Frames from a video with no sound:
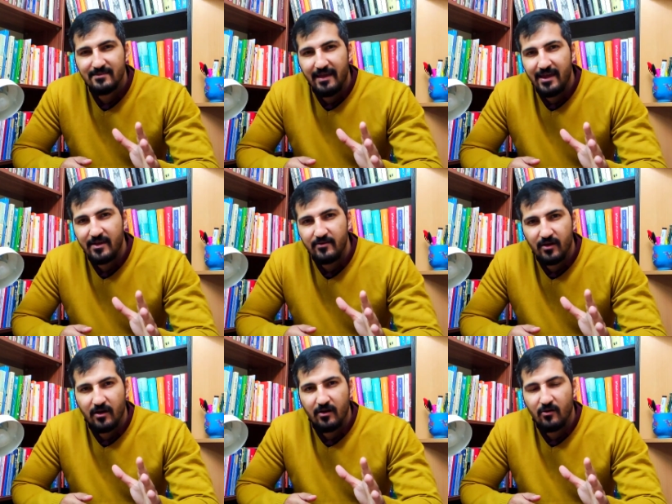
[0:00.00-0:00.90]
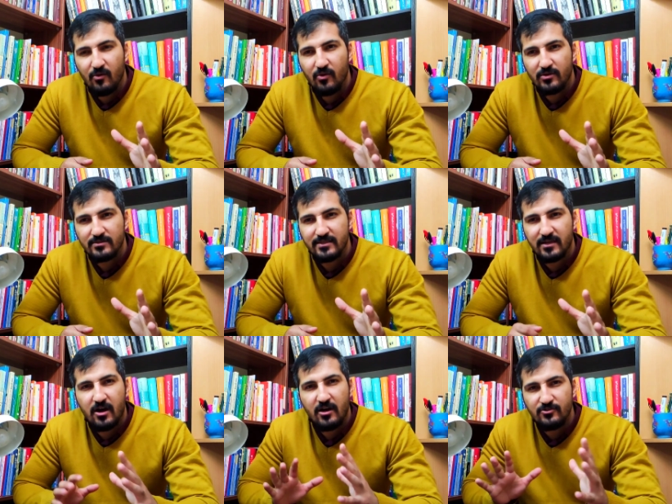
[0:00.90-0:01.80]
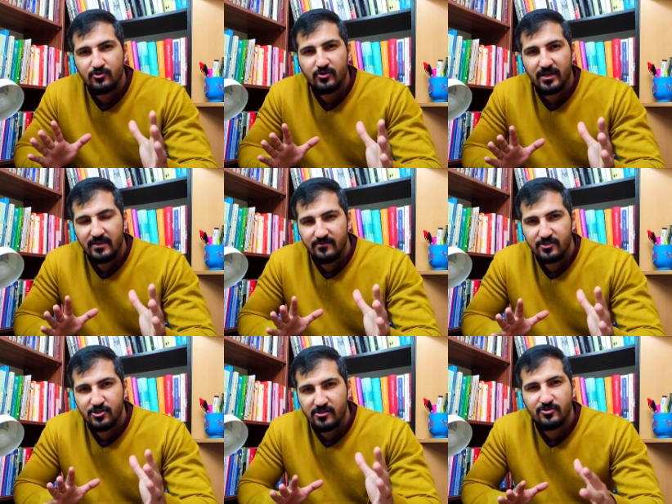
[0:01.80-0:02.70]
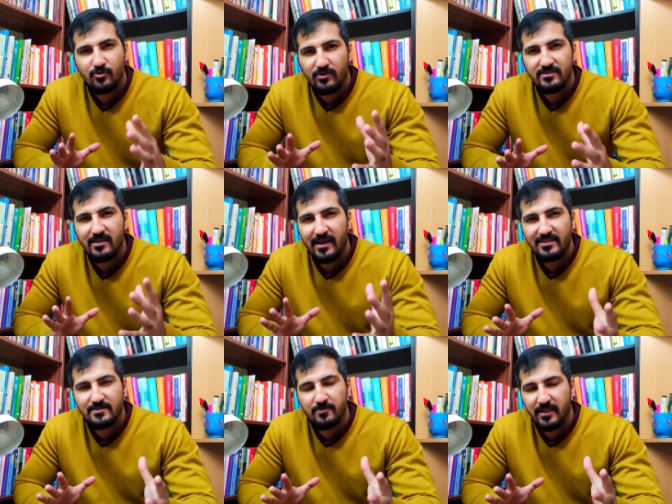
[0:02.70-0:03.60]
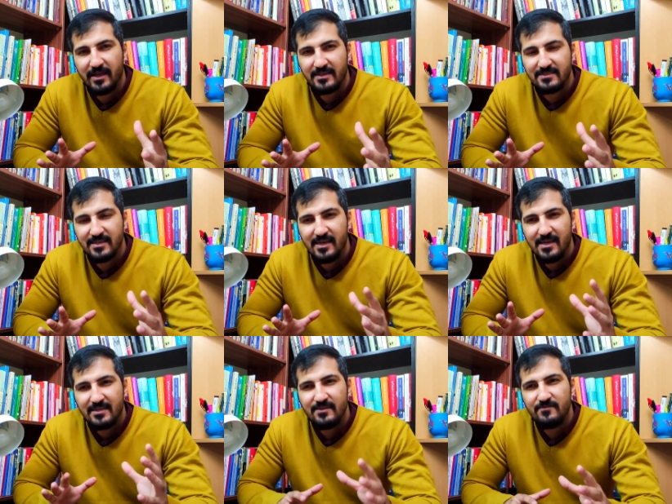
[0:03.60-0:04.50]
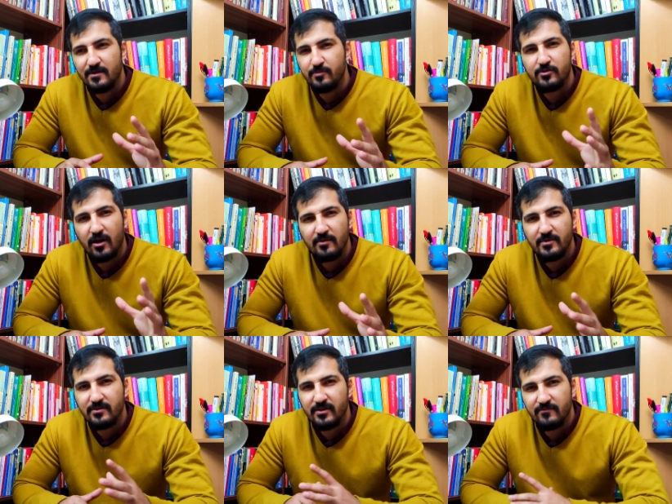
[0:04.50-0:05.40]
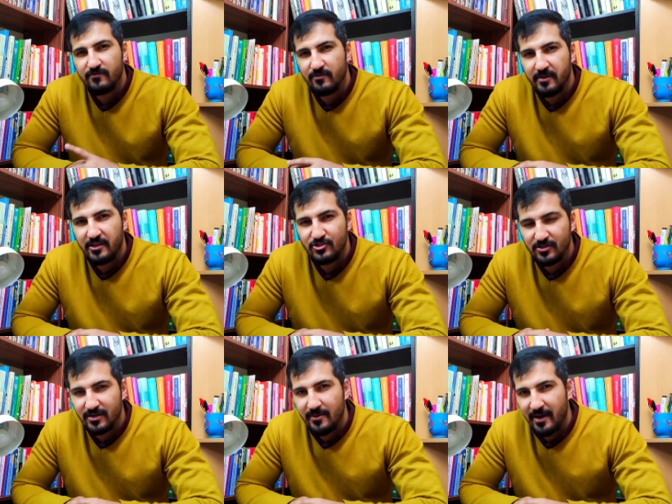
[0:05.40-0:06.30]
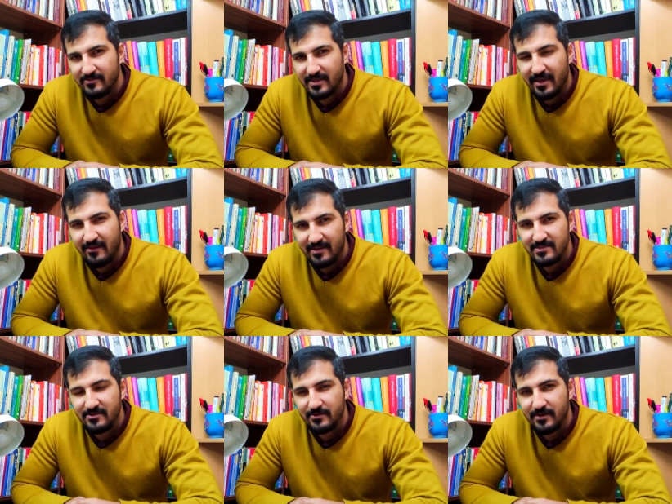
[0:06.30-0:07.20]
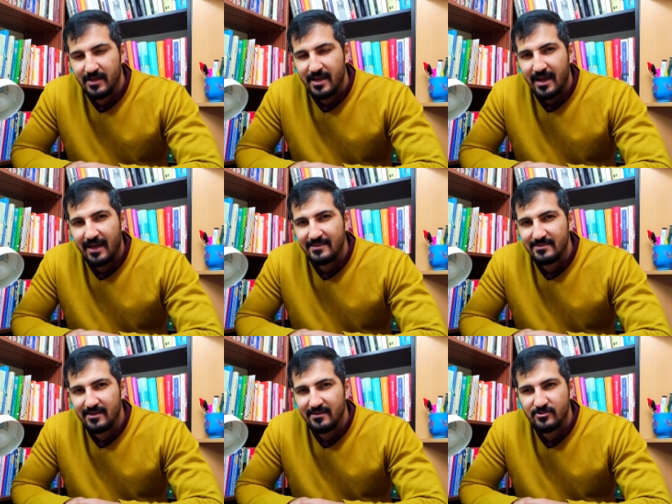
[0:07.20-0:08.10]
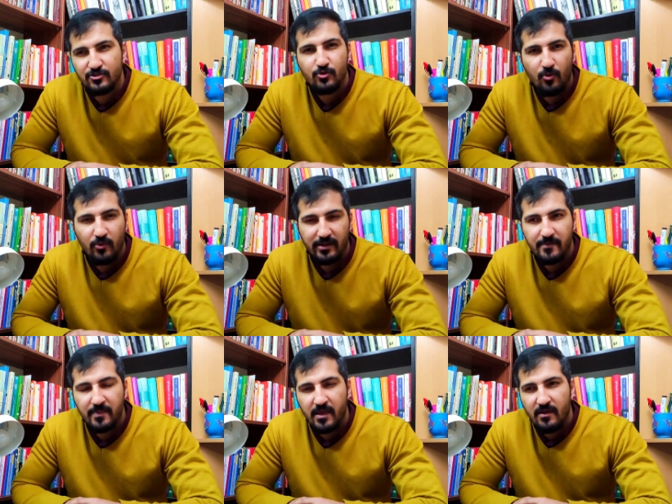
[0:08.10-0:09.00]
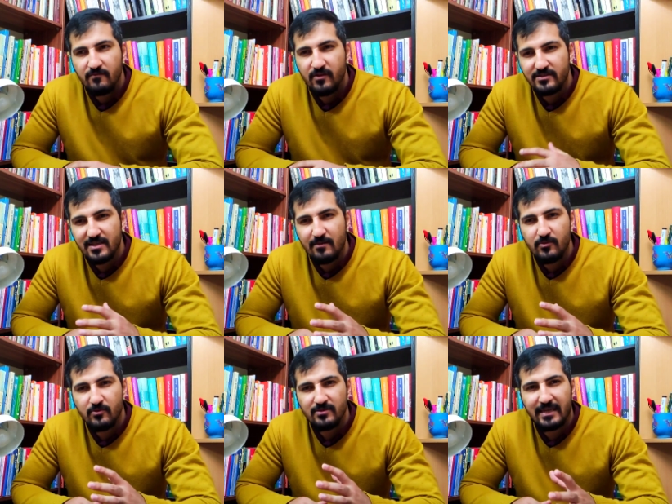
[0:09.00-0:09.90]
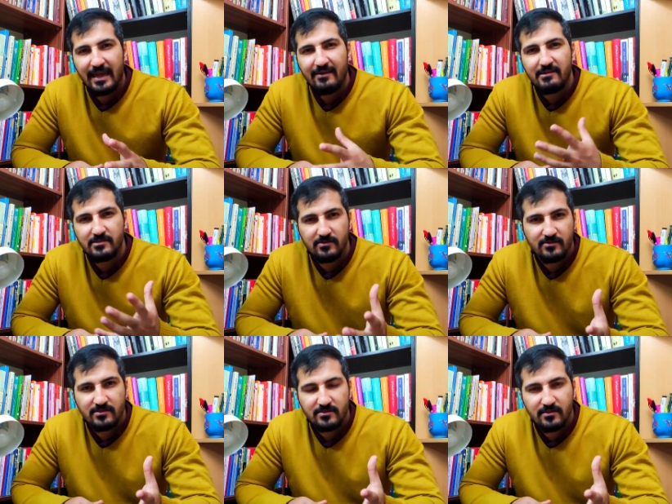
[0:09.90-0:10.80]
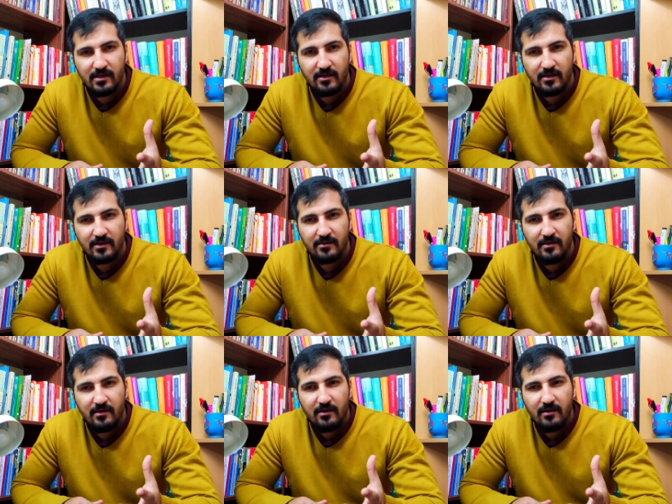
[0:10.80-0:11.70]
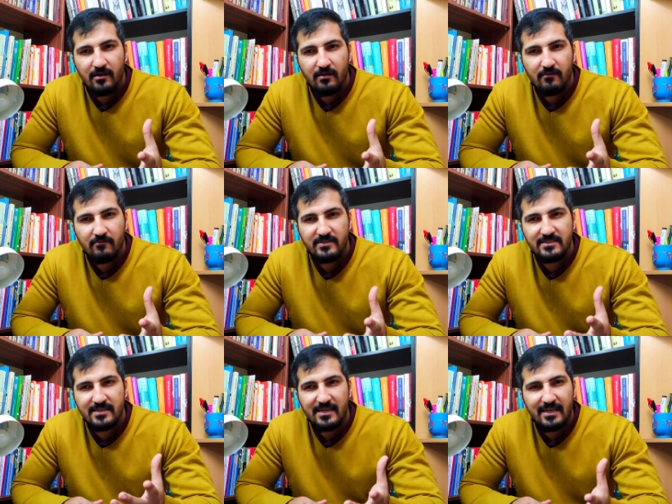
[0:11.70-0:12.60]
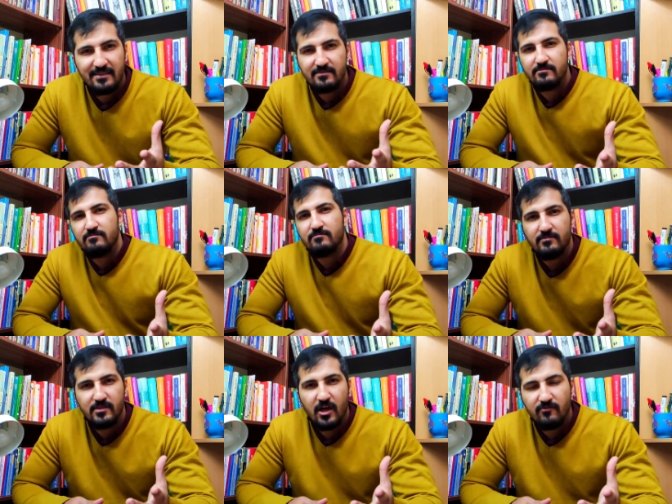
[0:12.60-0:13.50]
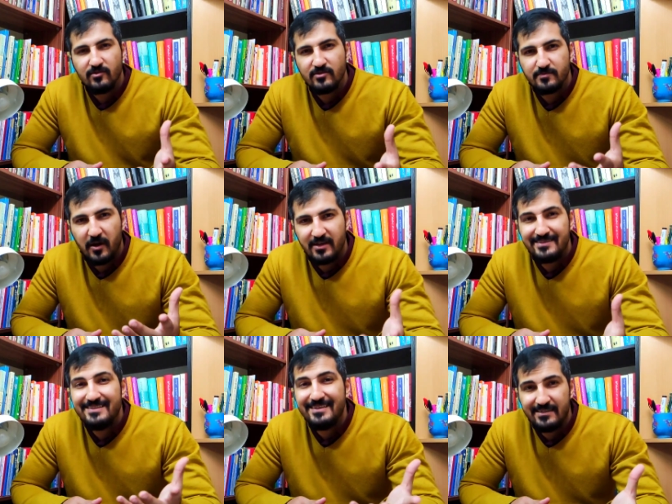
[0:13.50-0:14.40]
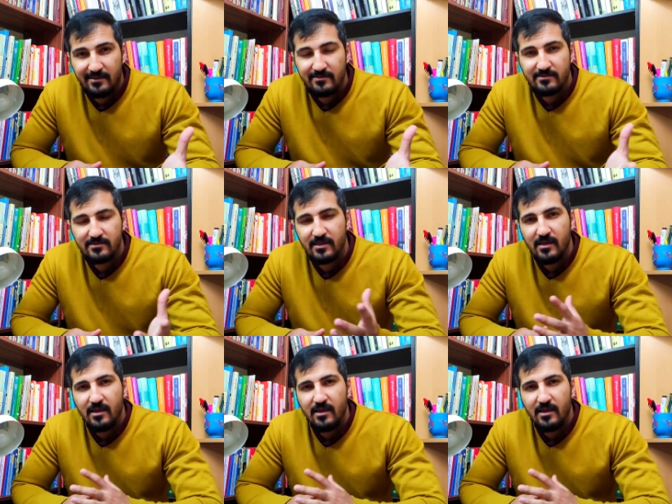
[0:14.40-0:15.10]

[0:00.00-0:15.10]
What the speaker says: the era or the country in which the story takes place give the primary information about the character and the story. For example, the characters we see in novels by Dickens